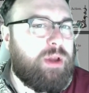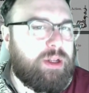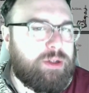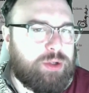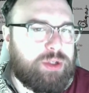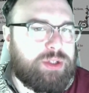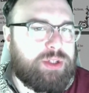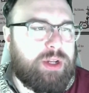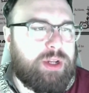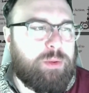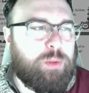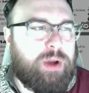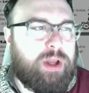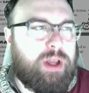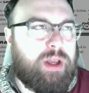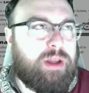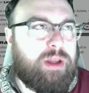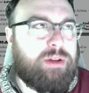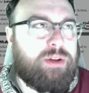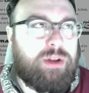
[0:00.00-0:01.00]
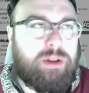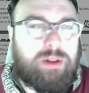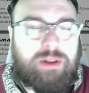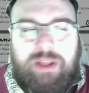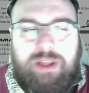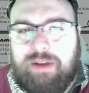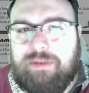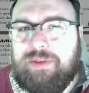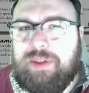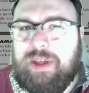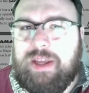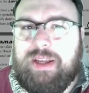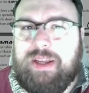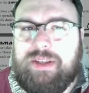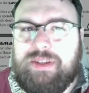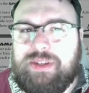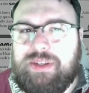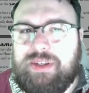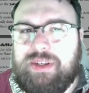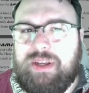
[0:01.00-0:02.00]
interesting way to leave
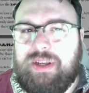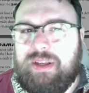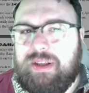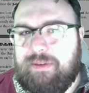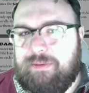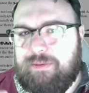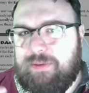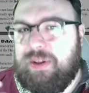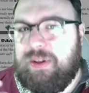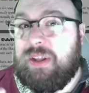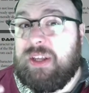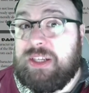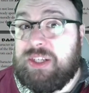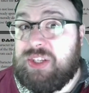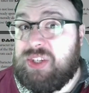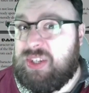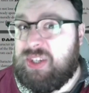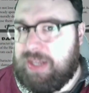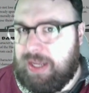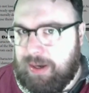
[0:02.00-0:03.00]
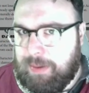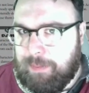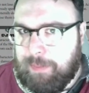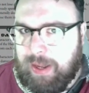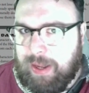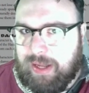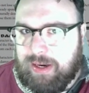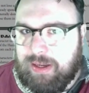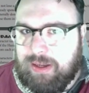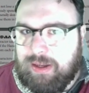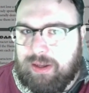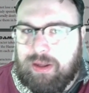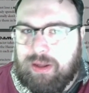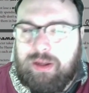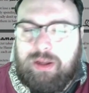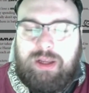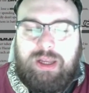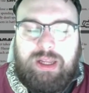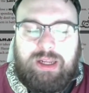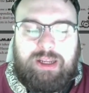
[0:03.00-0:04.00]
things feeling cinematic
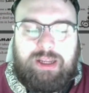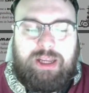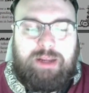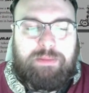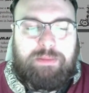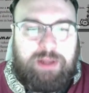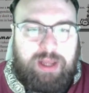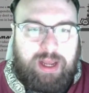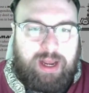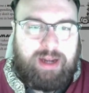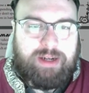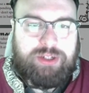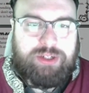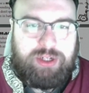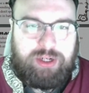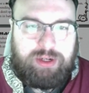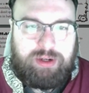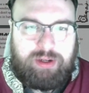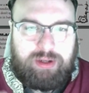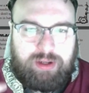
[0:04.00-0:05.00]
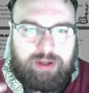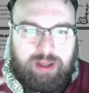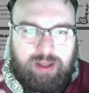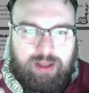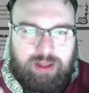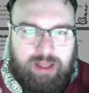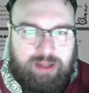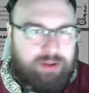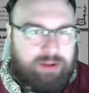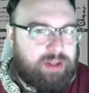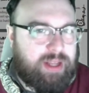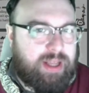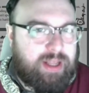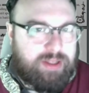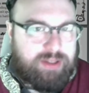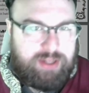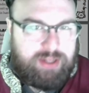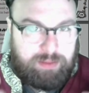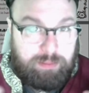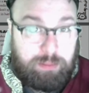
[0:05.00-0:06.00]
and keep the action
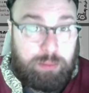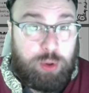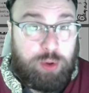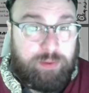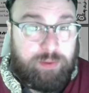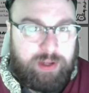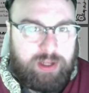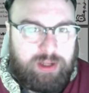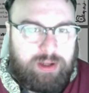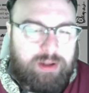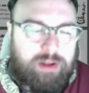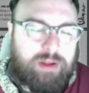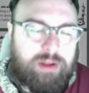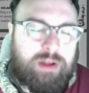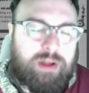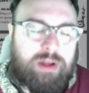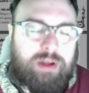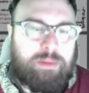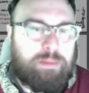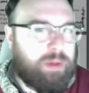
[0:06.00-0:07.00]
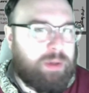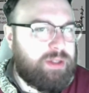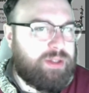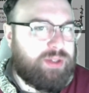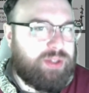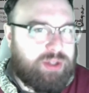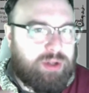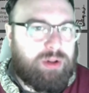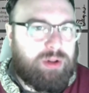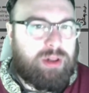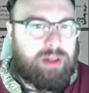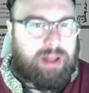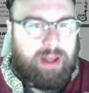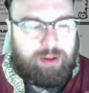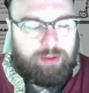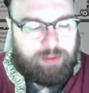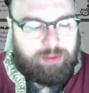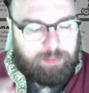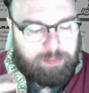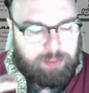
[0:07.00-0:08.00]
intense and moving, but still
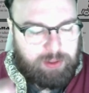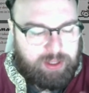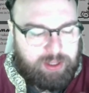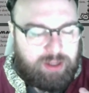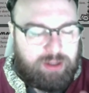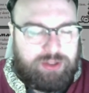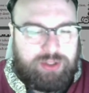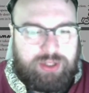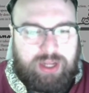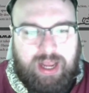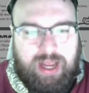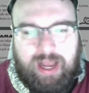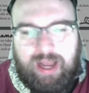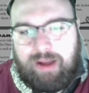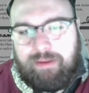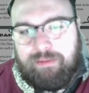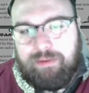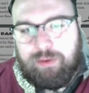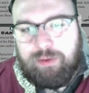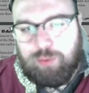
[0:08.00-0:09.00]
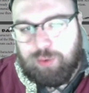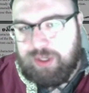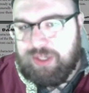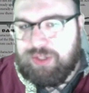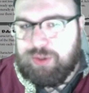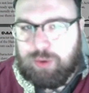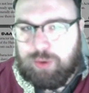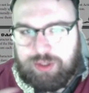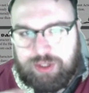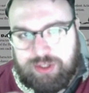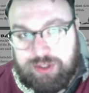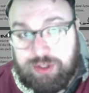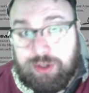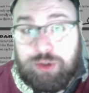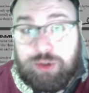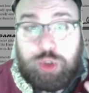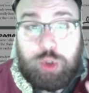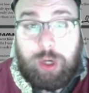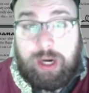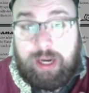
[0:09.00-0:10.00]
allow the players to have resources they're
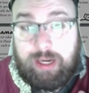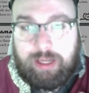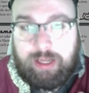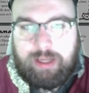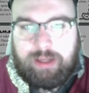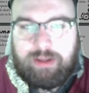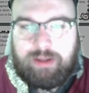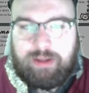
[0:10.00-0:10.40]
draining.